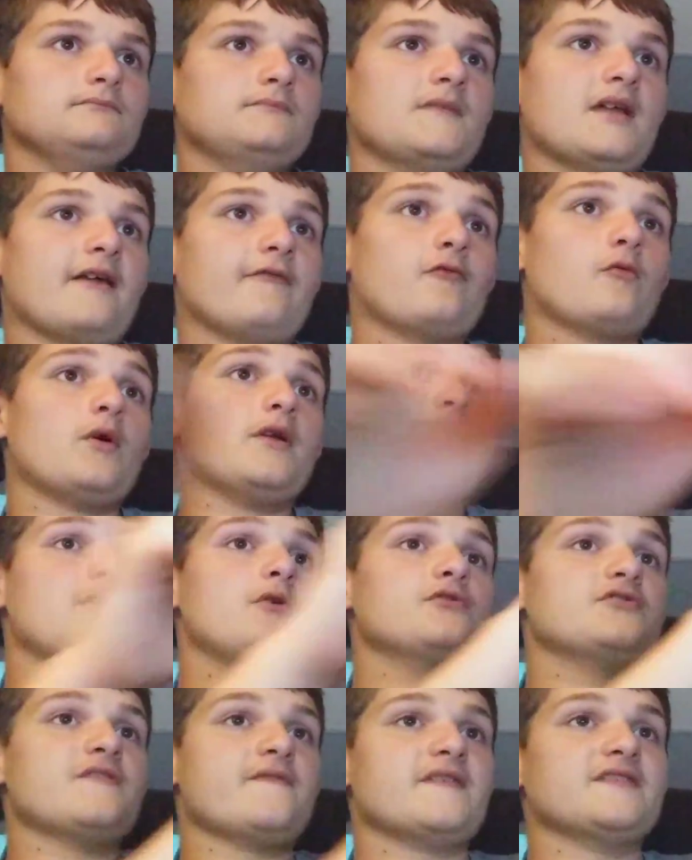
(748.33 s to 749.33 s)
Everyone
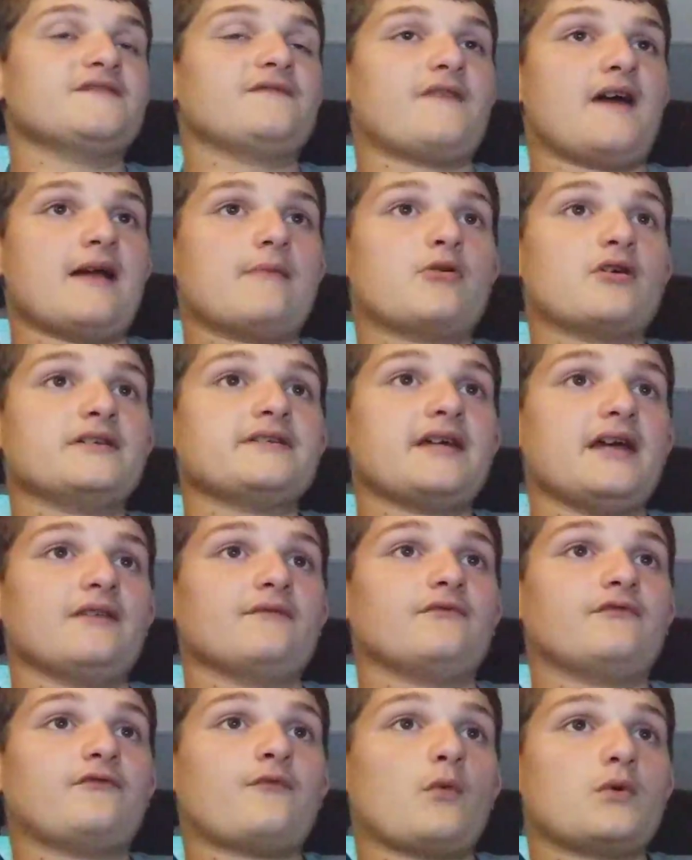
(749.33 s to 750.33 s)
knows of this vibrant and
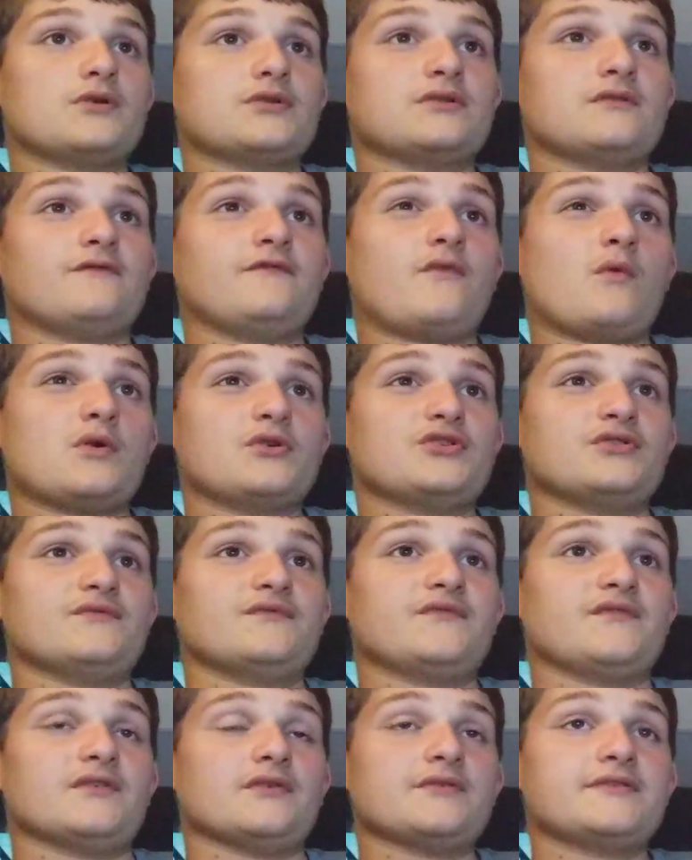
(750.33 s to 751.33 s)

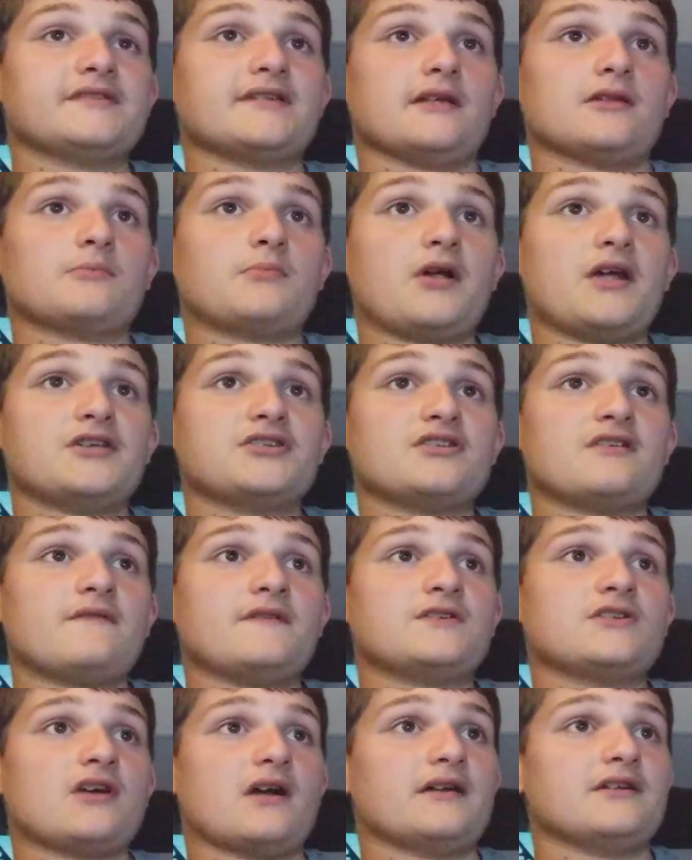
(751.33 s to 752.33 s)
fortune-filled celebration of the
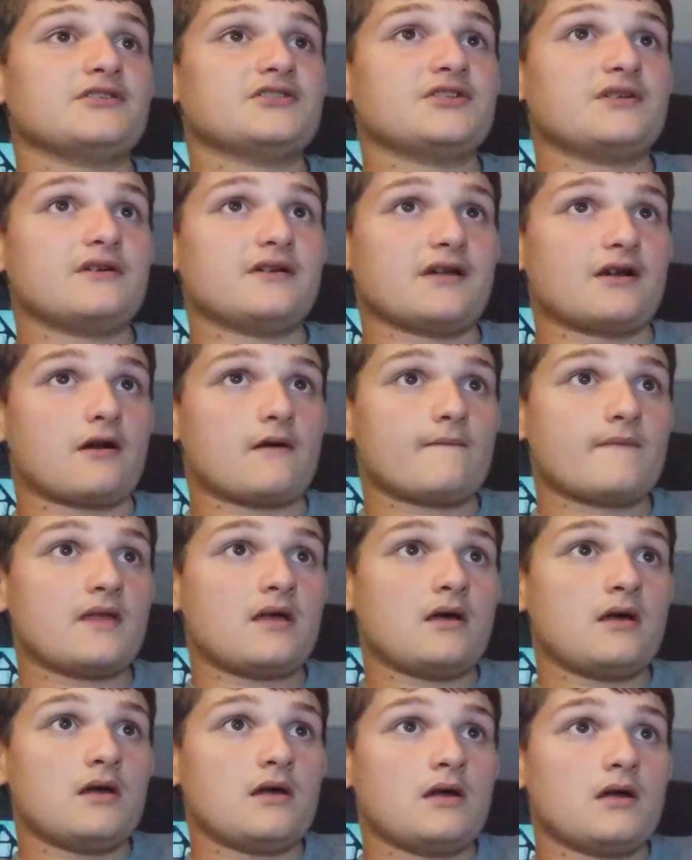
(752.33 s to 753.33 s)
Chinese New Year.
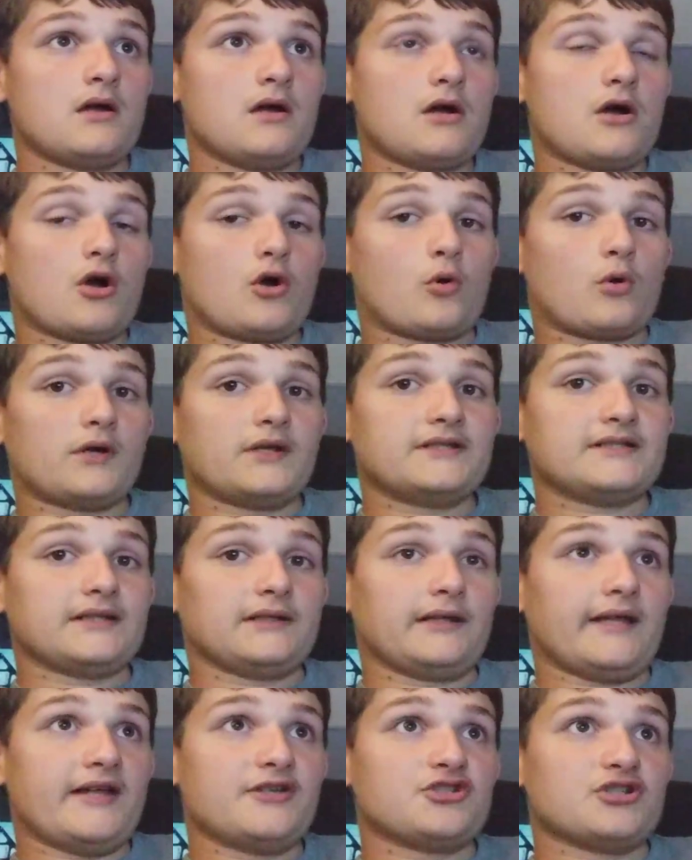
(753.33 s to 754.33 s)
According to
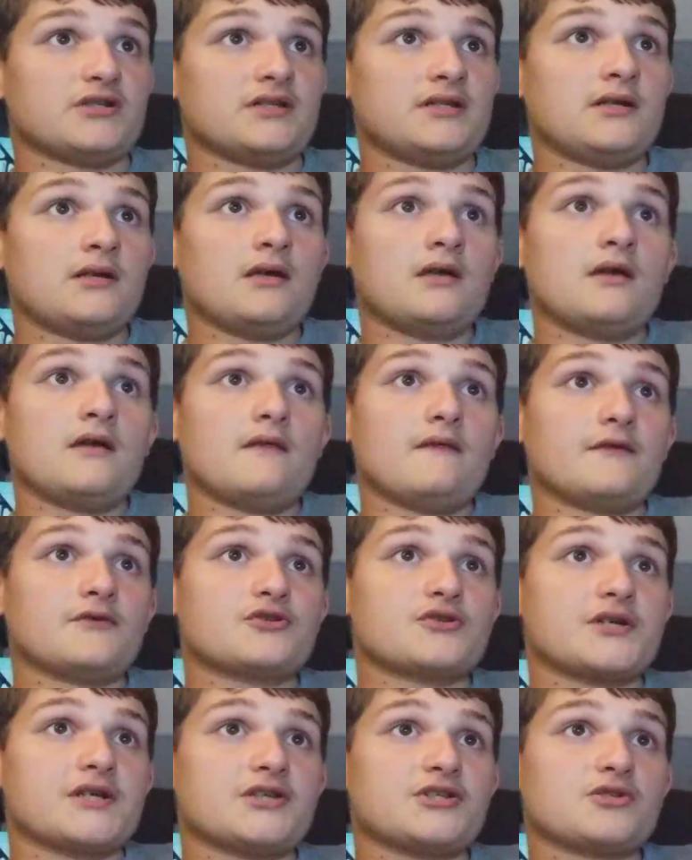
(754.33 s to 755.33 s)
legend, the
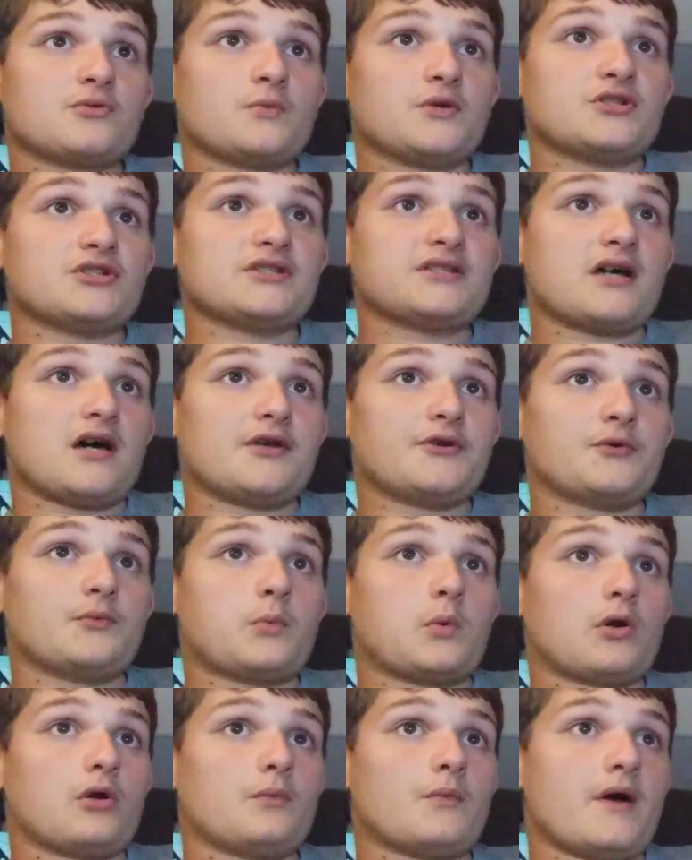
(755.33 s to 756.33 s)
tradition, which is honored
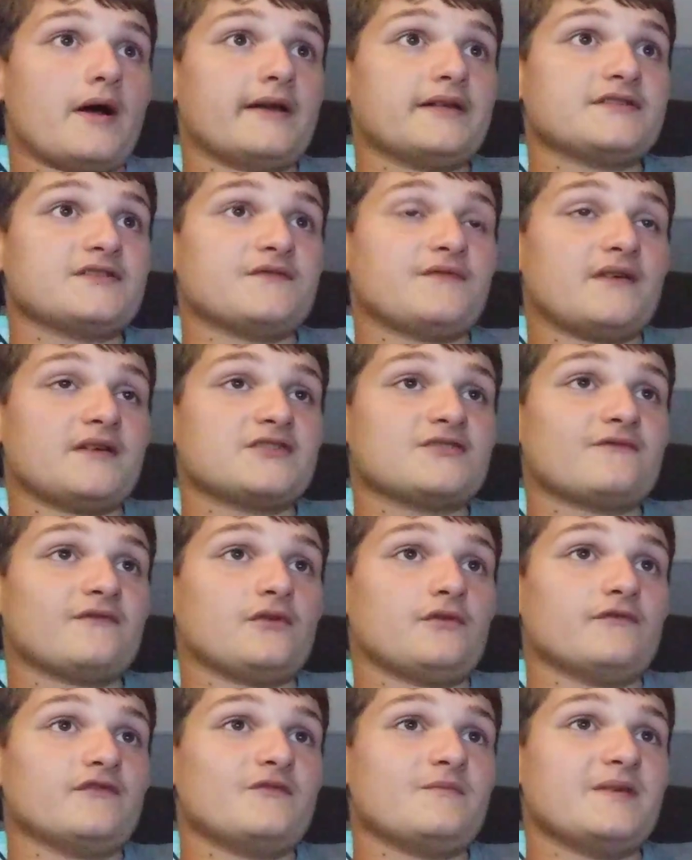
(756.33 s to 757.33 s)
worldwide as a festival
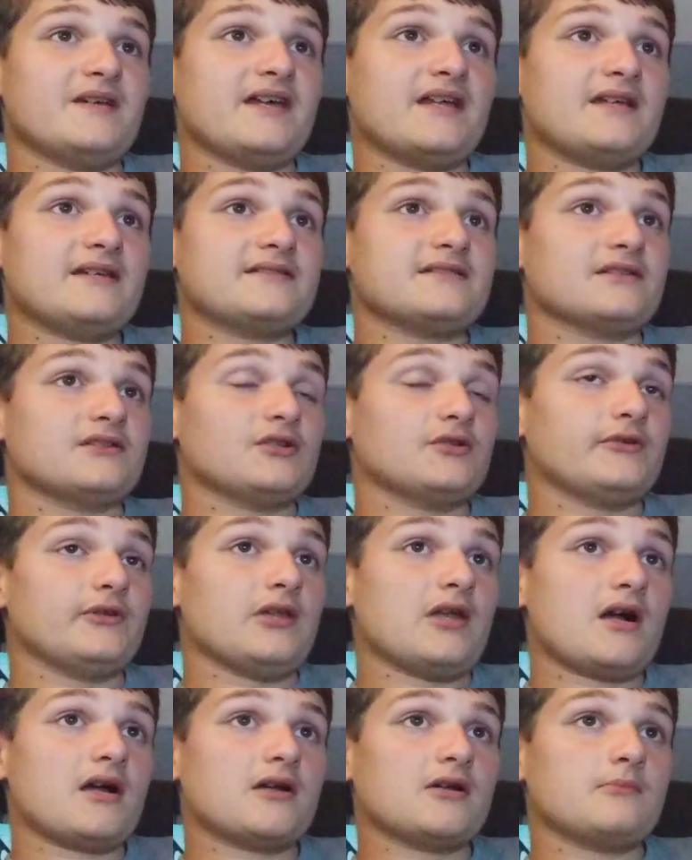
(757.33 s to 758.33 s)
of new beginnings and good
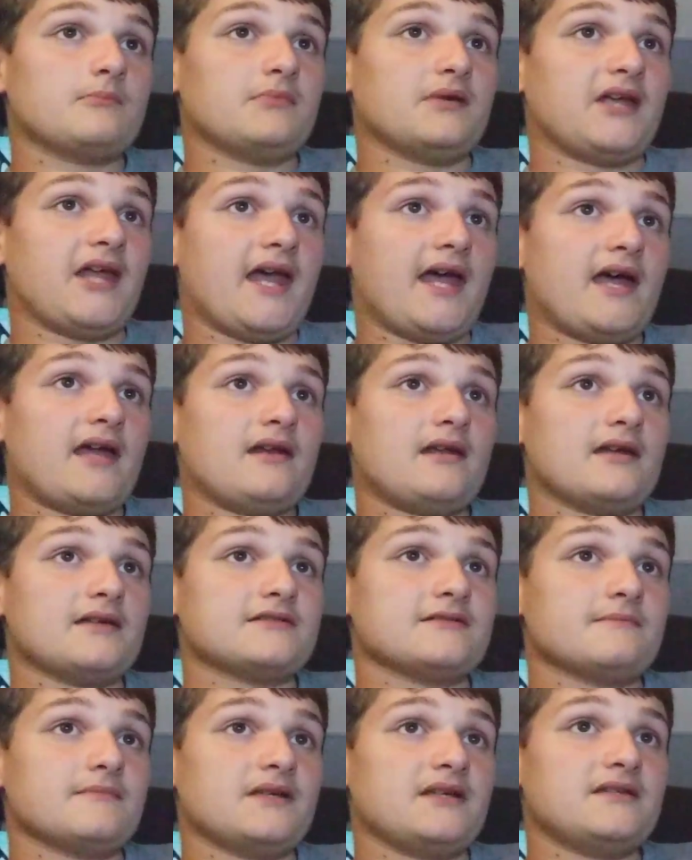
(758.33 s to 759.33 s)
luck, began as
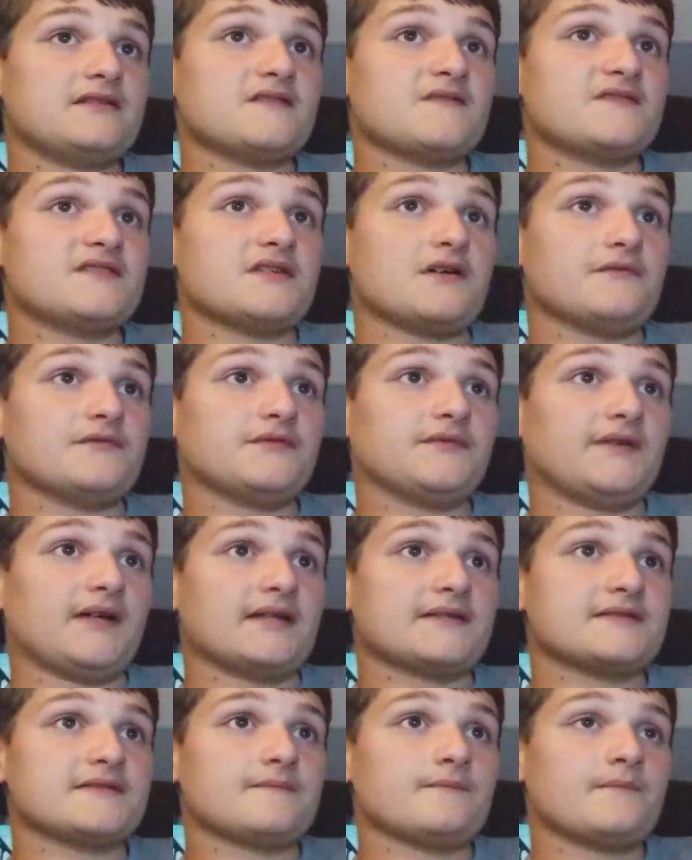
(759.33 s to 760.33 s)
a means of self-defense.